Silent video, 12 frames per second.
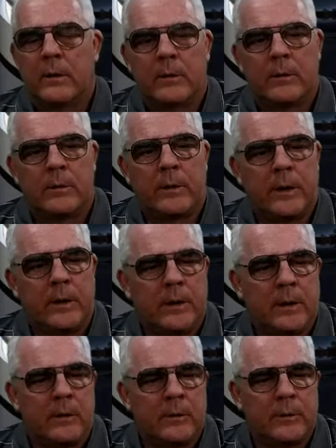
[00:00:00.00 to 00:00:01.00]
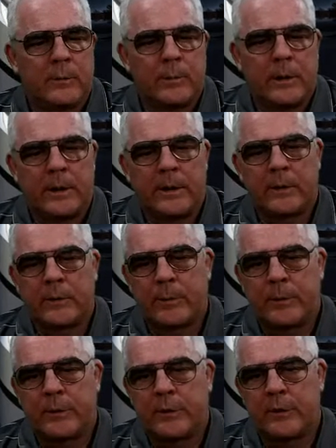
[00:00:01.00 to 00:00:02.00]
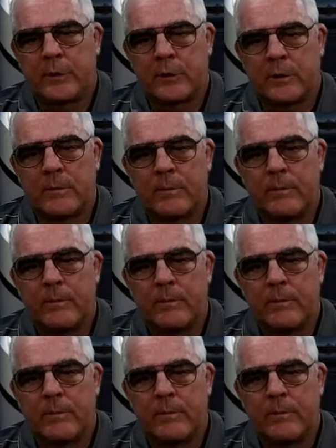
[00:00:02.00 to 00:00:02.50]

right now to black's position.